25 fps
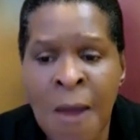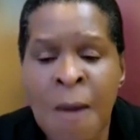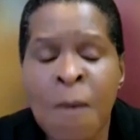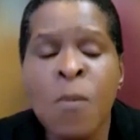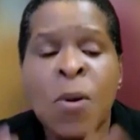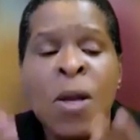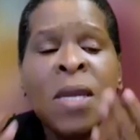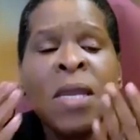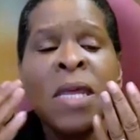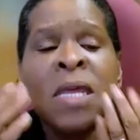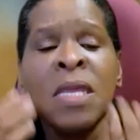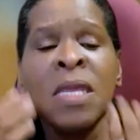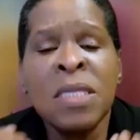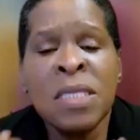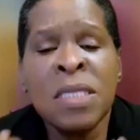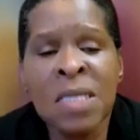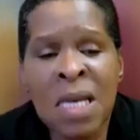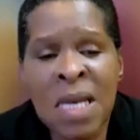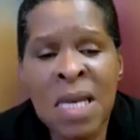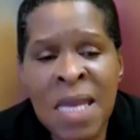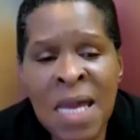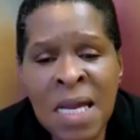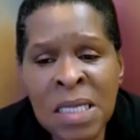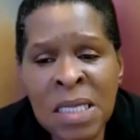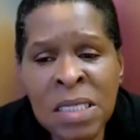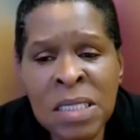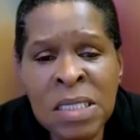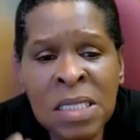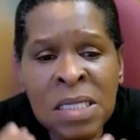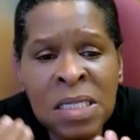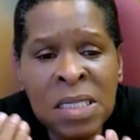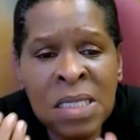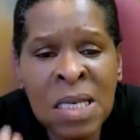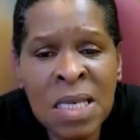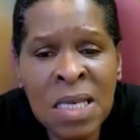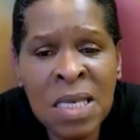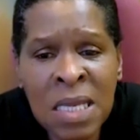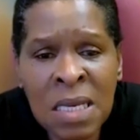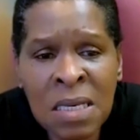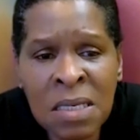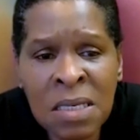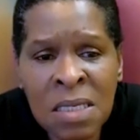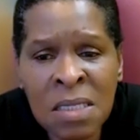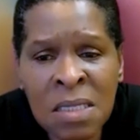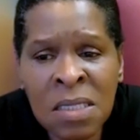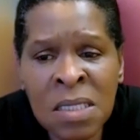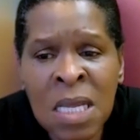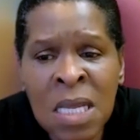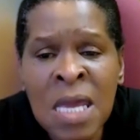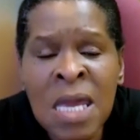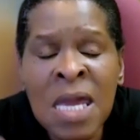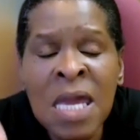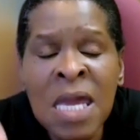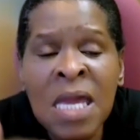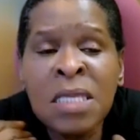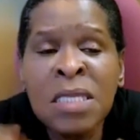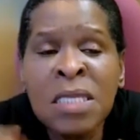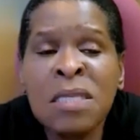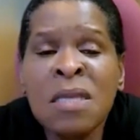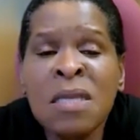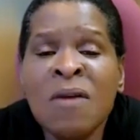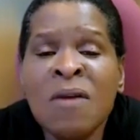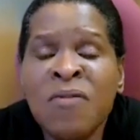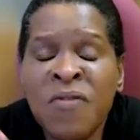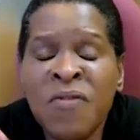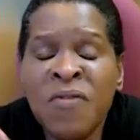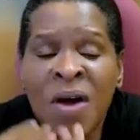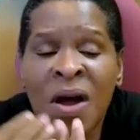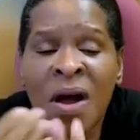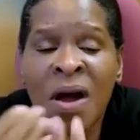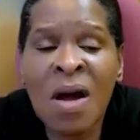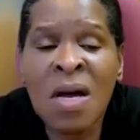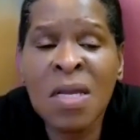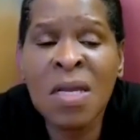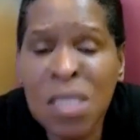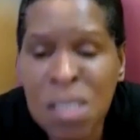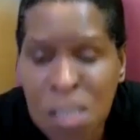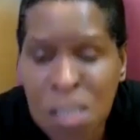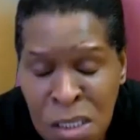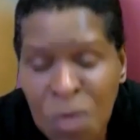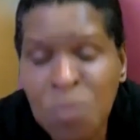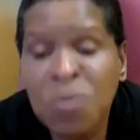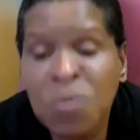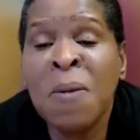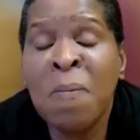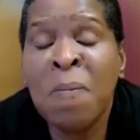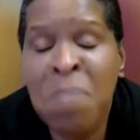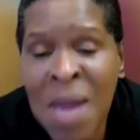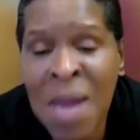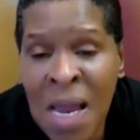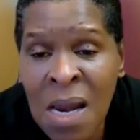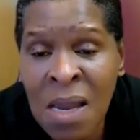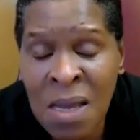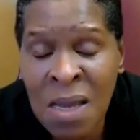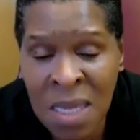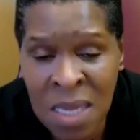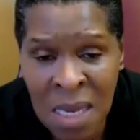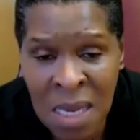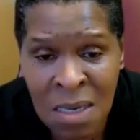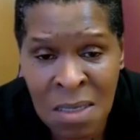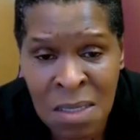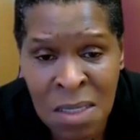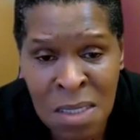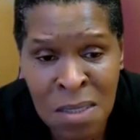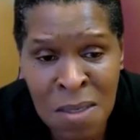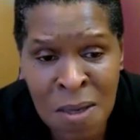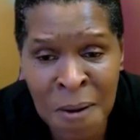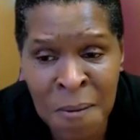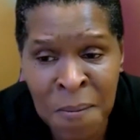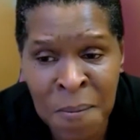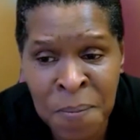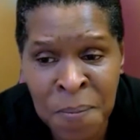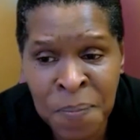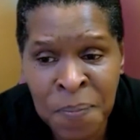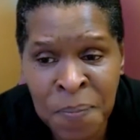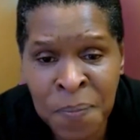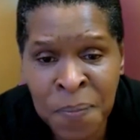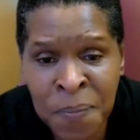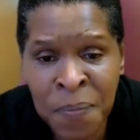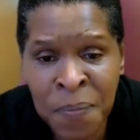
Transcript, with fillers: When he selects his leaders, it's not for us to rebel against them.